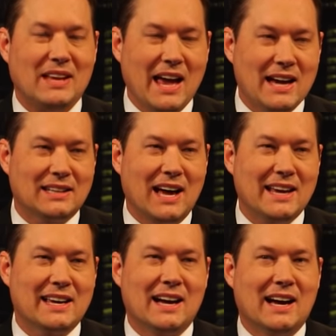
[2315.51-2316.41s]
And
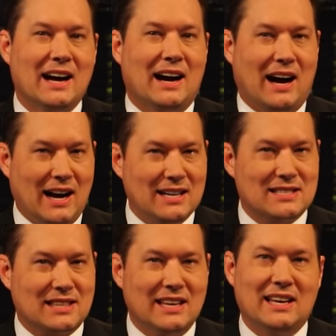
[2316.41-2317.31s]
like,
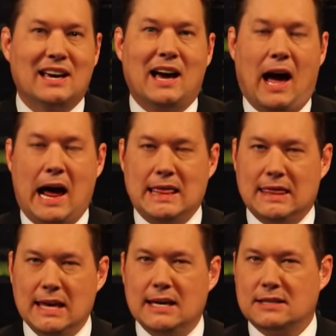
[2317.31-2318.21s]
honestly, I
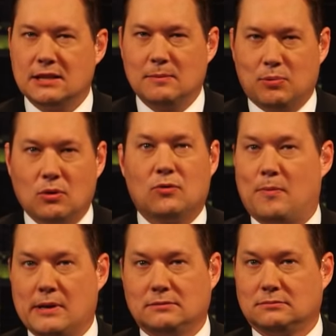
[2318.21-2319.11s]
think it's an
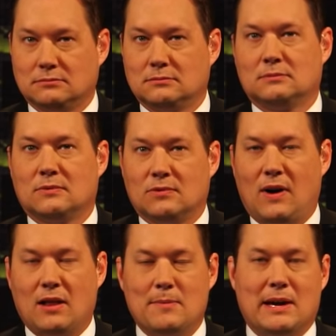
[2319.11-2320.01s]
improvement.
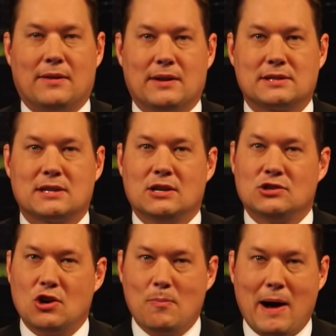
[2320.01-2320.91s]
Follow me on this.
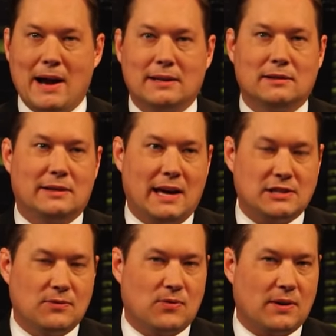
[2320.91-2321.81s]
Joe Biden
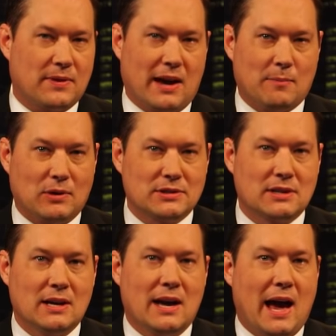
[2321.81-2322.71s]
gets in front of cameras
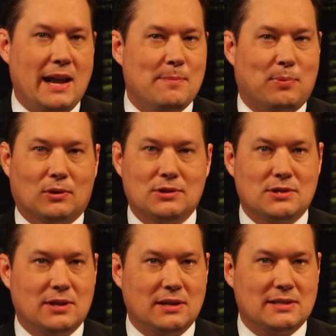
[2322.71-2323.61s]
and he
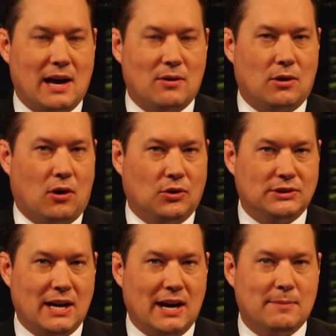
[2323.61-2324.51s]
blurts things out all the
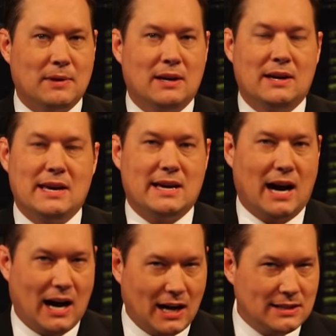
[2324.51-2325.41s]
time. He
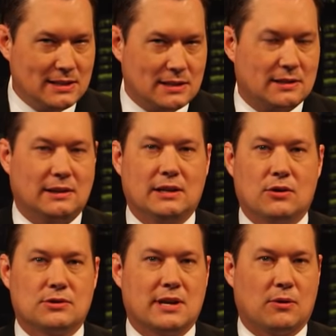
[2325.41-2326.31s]
constantly
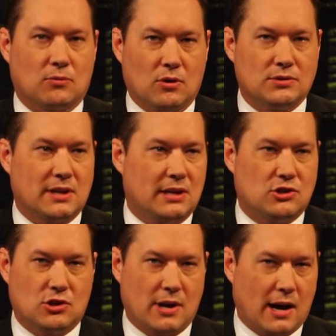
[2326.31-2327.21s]
goes down roads that he
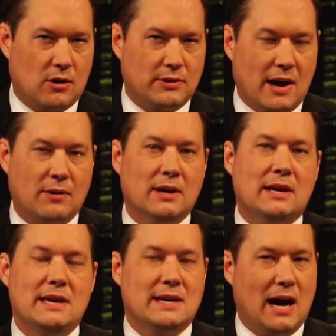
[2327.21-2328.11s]
should not go down.
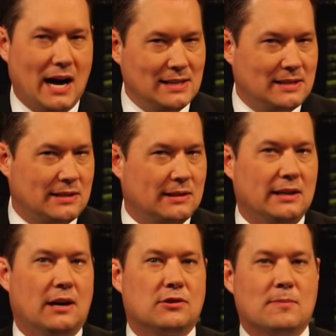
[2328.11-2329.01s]
He
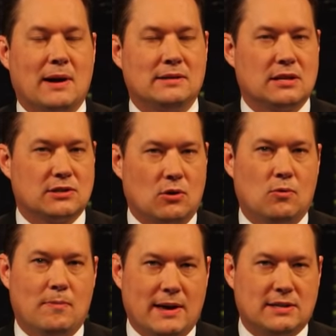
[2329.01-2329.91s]
constantly undermines his
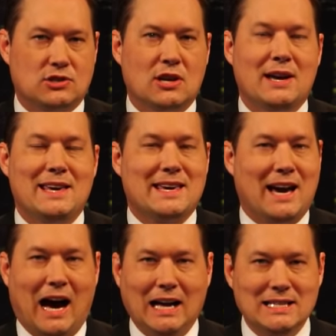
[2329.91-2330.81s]
own message. He
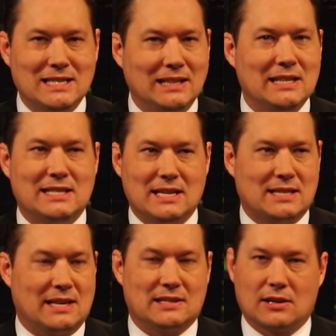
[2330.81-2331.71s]
constantly
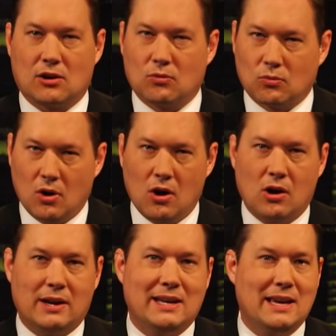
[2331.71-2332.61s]
says things that are
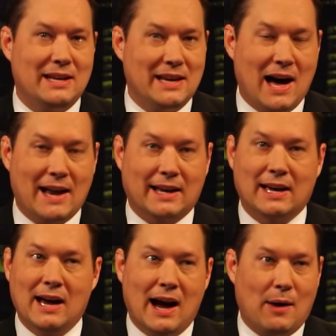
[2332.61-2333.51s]
wrong and
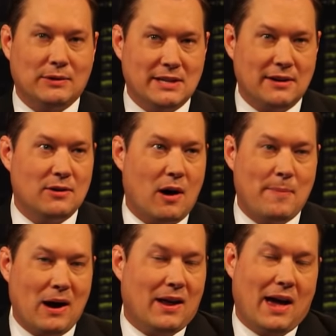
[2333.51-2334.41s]
idiotic. I will tell you,
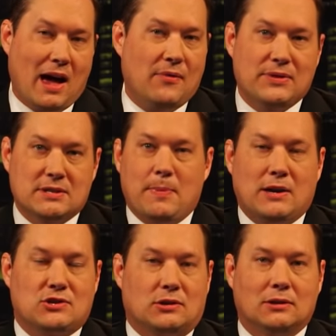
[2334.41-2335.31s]
about half the
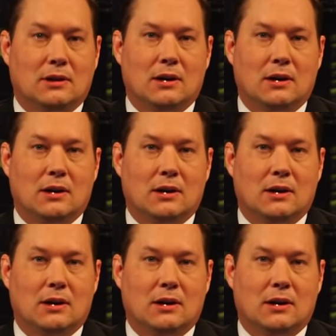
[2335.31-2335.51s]
special